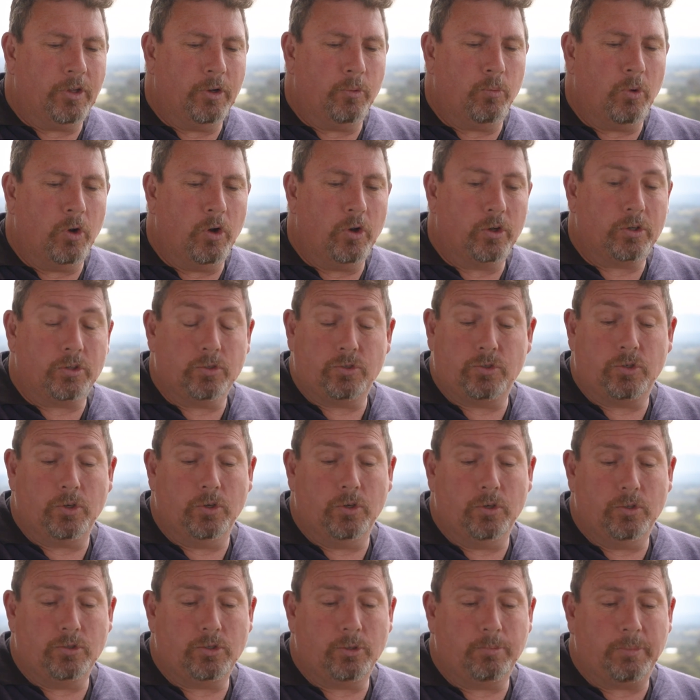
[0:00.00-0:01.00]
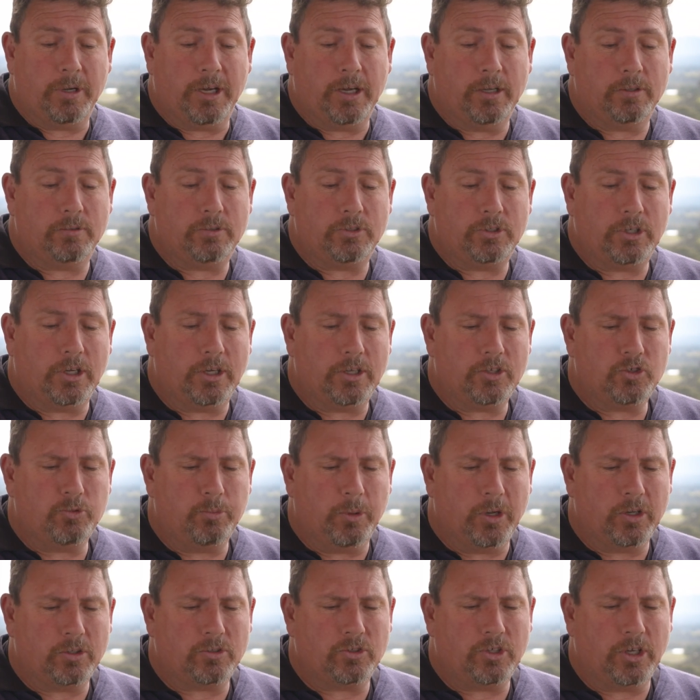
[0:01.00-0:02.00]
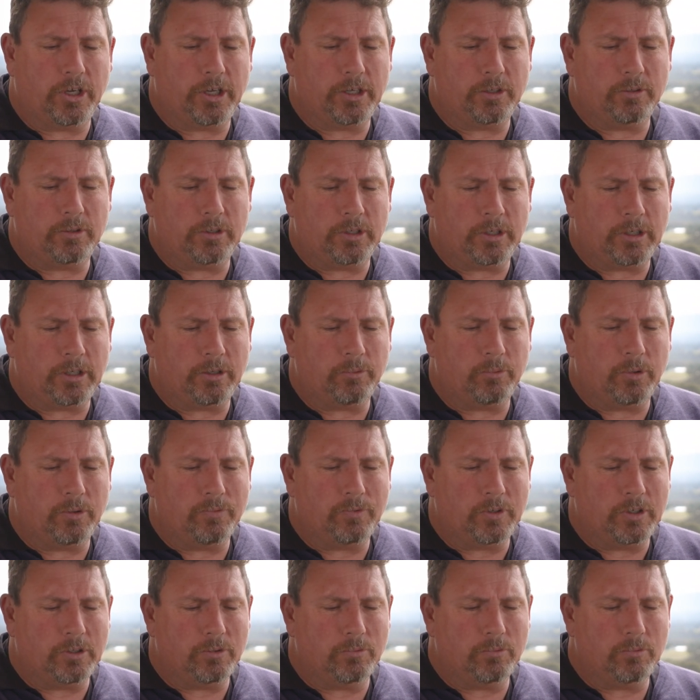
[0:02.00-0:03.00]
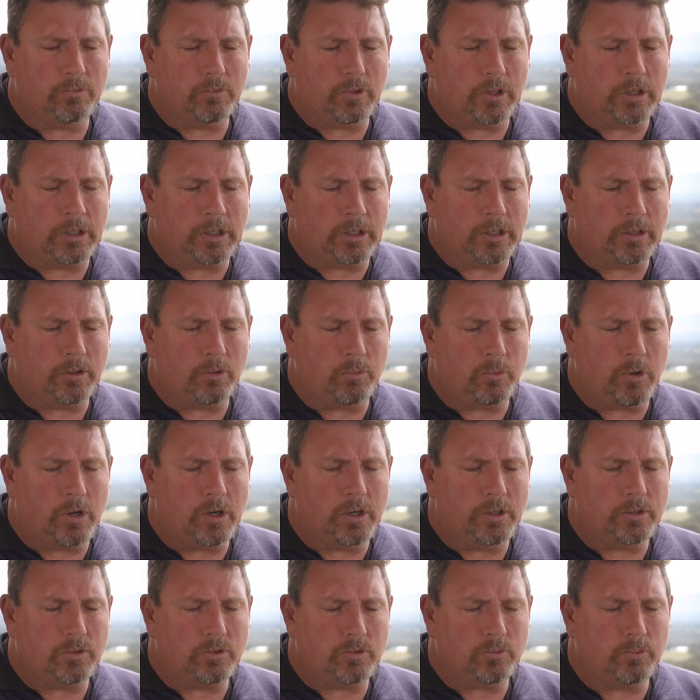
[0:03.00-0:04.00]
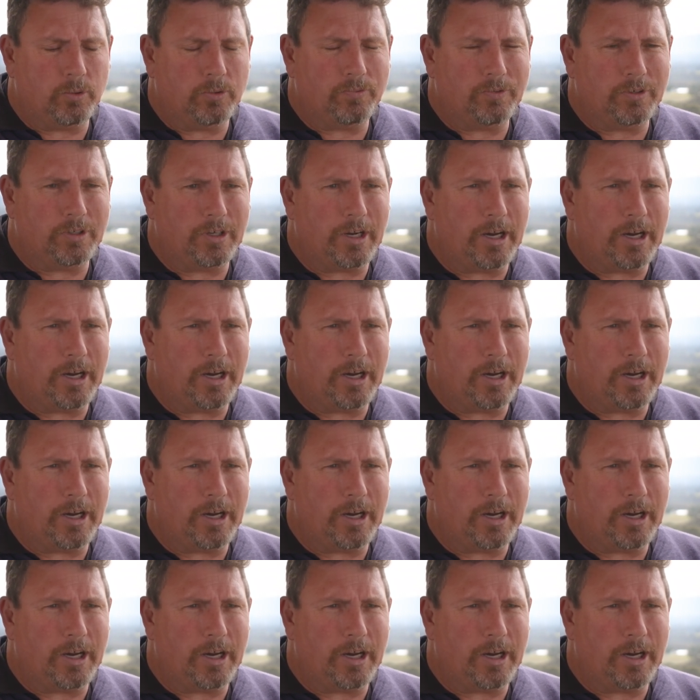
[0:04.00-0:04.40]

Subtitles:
there were concerns about smoke taint within the wines within